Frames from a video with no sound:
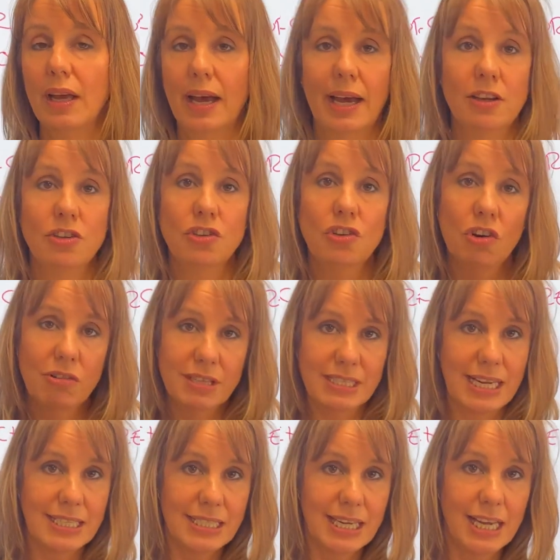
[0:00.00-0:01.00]
and your
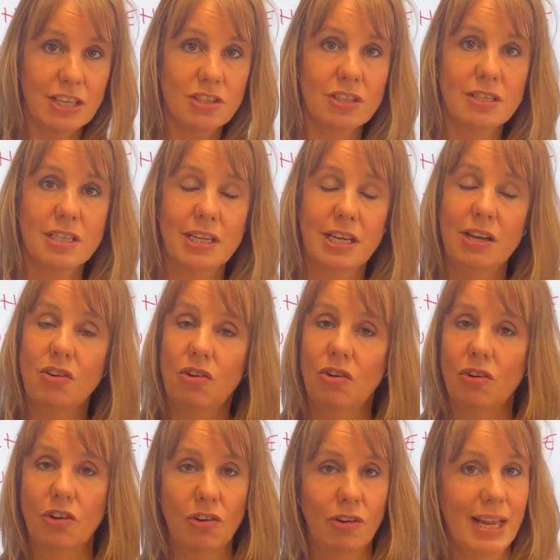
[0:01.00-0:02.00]
estate agency
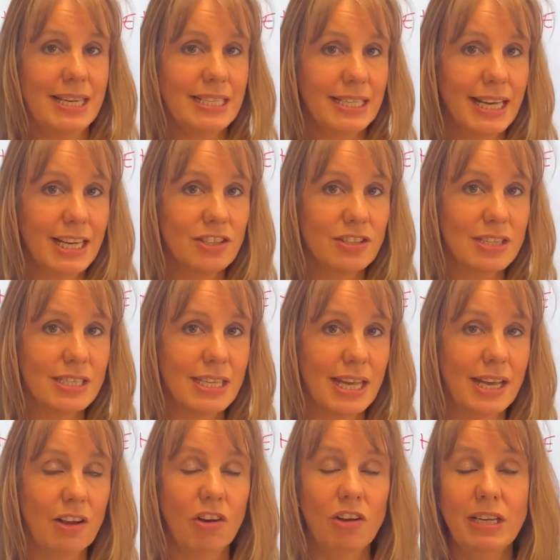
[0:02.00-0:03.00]
or your letting
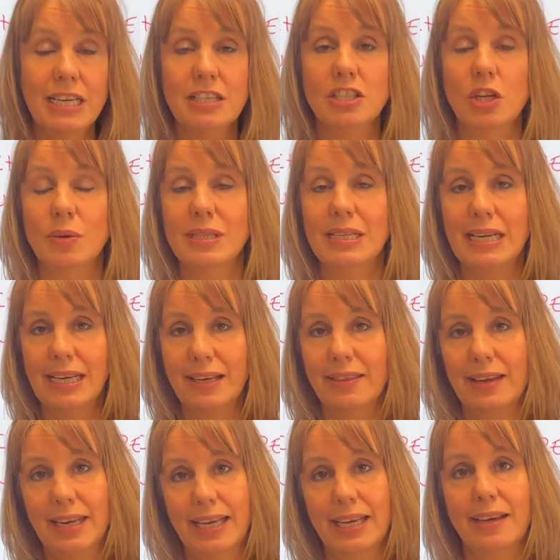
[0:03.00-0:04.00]
agency, all you need to do is click the
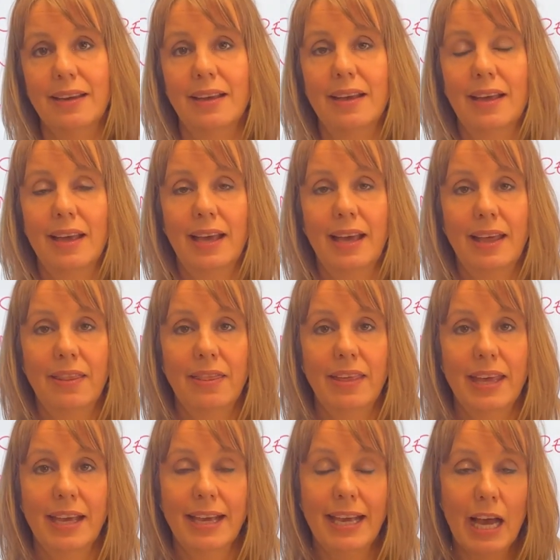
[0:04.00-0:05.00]
link in
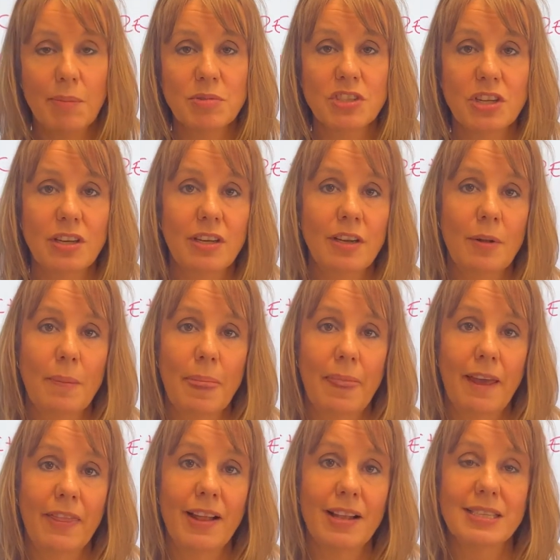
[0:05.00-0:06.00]
the caption,
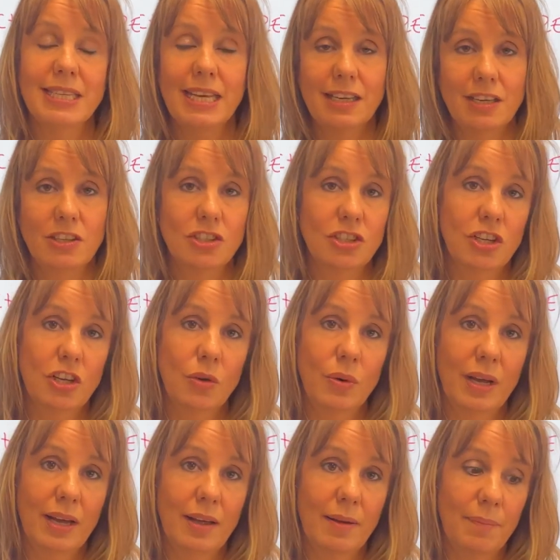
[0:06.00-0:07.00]
and that'll take you to
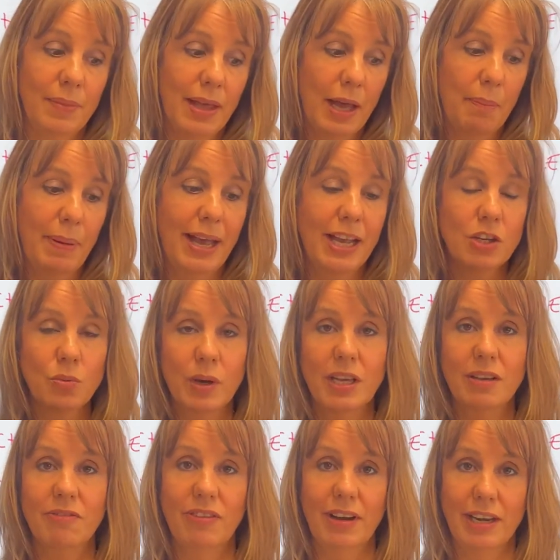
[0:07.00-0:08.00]
a page where you
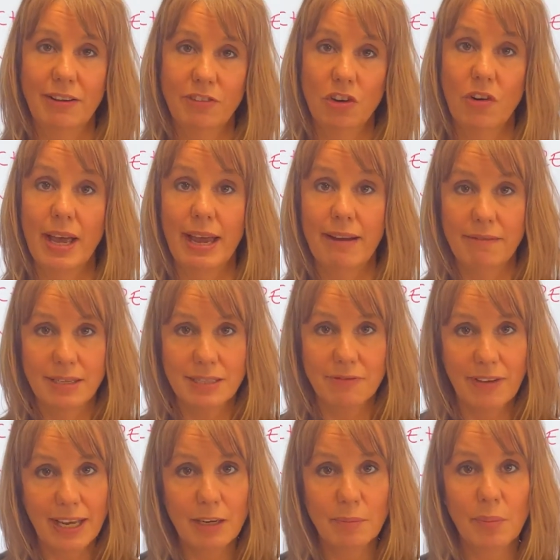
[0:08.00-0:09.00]
can find out if your area is
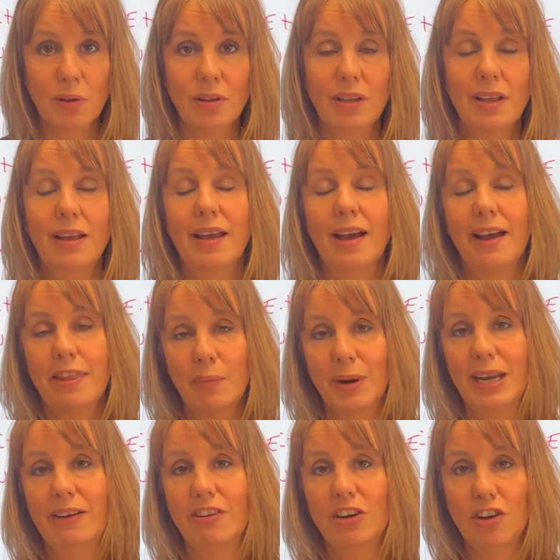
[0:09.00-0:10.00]
available, and then we
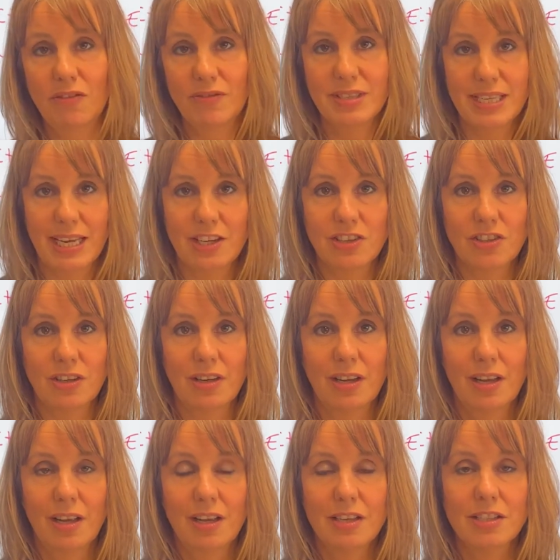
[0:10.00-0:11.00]
can have a conversation.
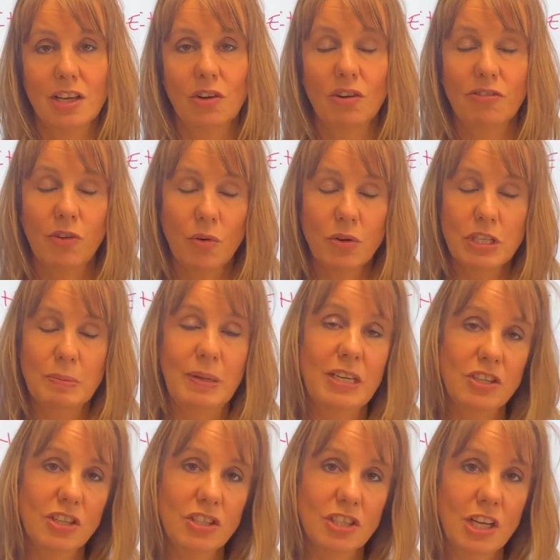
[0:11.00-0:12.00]
So look forward to speaking
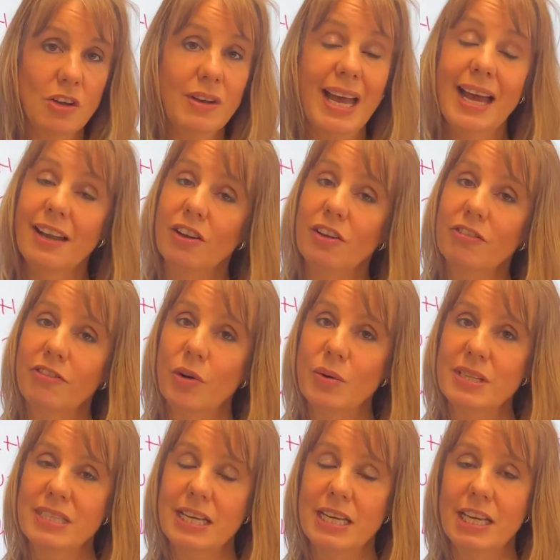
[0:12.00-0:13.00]
to you soon, and look forward
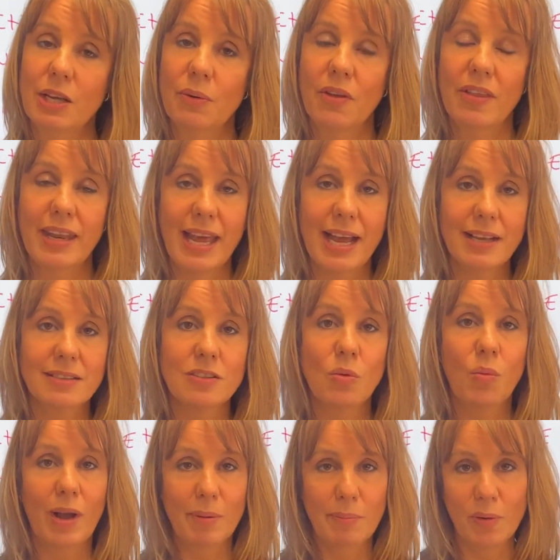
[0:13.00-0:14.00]
to seeing you on the next
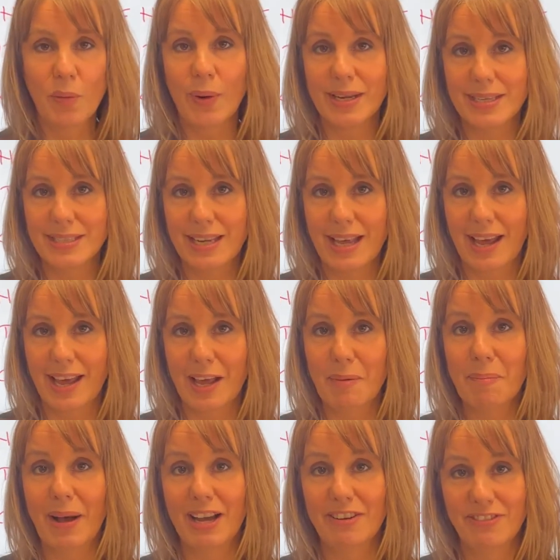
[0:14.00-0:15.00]
Whiteboard Wednesday.
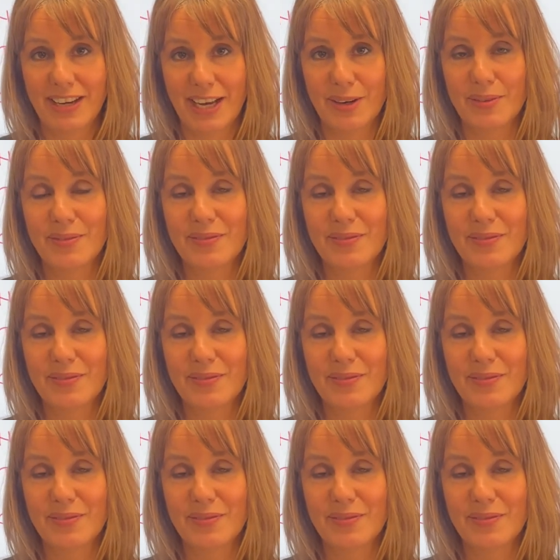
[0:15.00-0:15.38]
Bye for now.